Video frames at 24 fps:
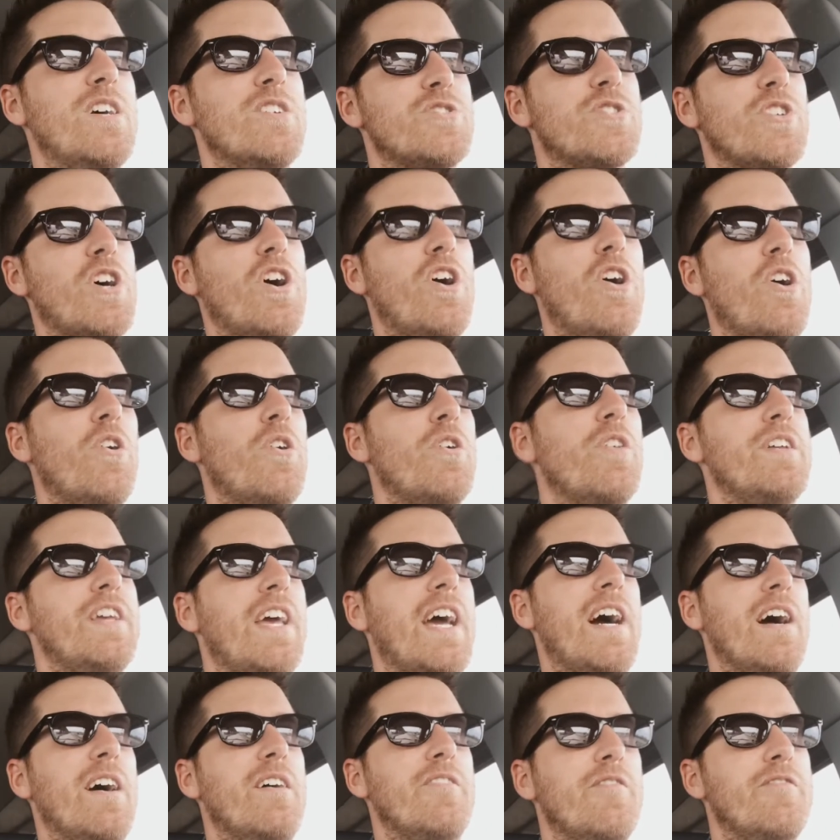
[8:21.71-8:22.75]
So
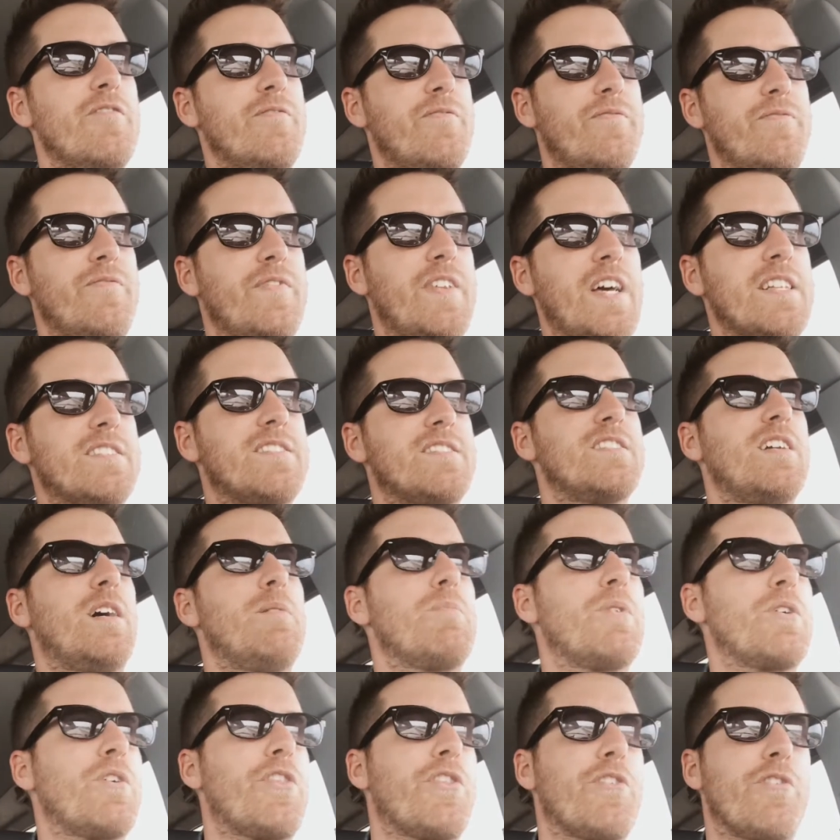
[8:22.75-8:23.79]
yeah, that's
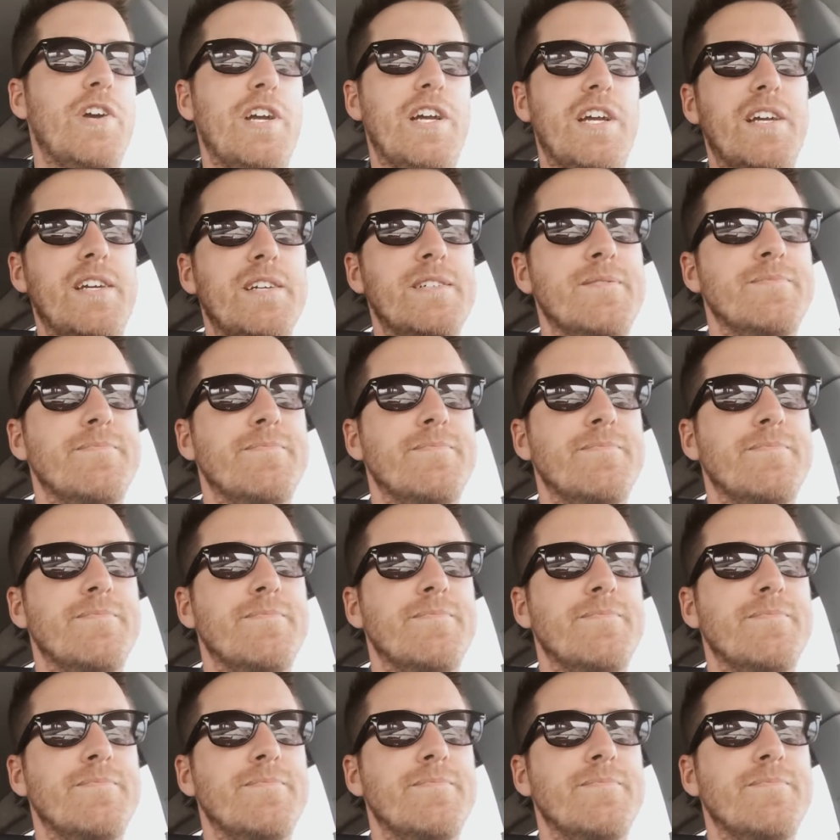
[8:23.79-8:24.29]
number 3.